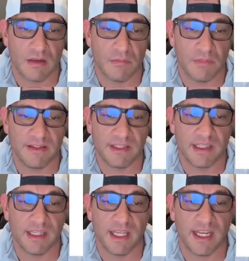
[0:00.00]
It said
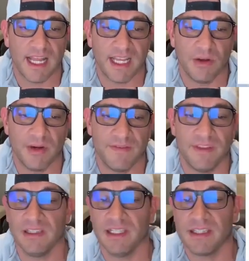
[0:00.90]
that I don't have the
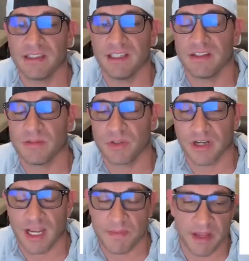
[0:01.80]
list
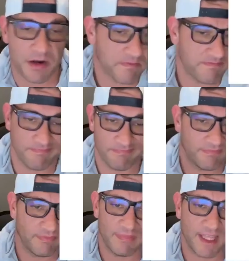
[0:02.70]
unsubscribe header.
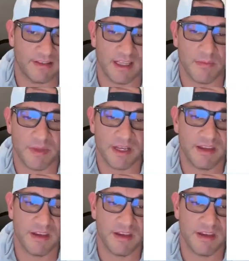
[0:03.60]
That's not a big deal,